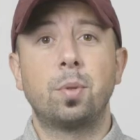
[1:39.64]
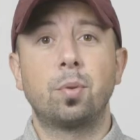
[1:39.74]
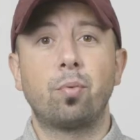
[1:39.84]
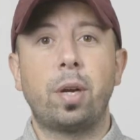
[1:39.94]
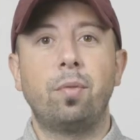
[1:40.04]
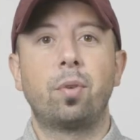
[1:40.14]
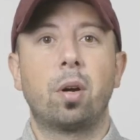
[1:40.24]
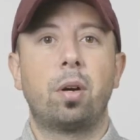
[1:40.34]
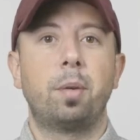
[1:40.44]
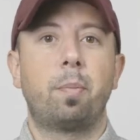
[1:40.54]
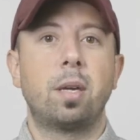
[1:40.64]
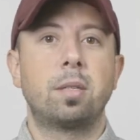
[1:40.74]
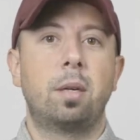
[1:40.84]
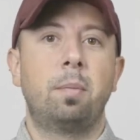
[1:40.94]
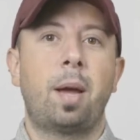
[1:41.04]
was already regarded by
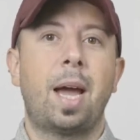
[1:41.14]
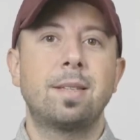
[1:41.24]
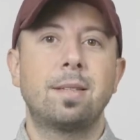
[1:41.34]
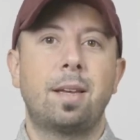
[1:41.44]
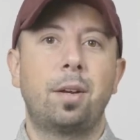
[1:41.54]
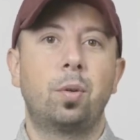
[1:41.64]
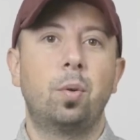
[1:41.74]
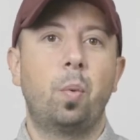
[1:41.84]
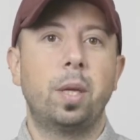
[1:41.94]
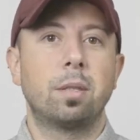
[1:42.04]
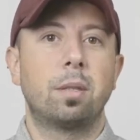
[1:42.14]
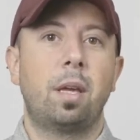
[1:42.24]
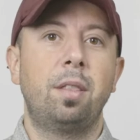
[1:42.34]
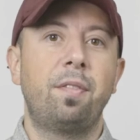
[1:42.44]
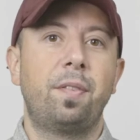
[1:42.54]
some as a technical wizard
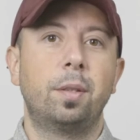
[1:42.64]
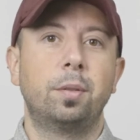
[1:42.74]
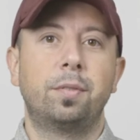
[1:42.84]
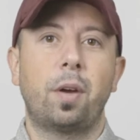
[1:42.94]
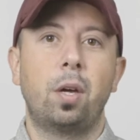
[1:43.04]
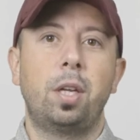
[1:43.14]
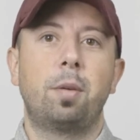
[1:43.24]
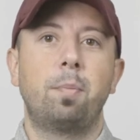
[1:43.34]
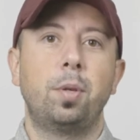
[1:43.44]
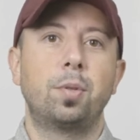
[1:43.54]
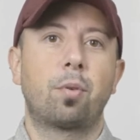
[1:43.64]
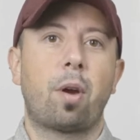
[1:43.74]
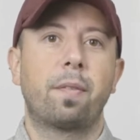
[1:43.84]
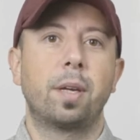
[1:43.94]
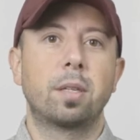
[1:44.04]
in the field of early computer
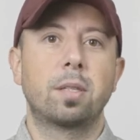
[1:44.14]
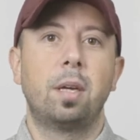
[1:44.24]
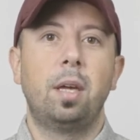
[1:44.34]
graphics,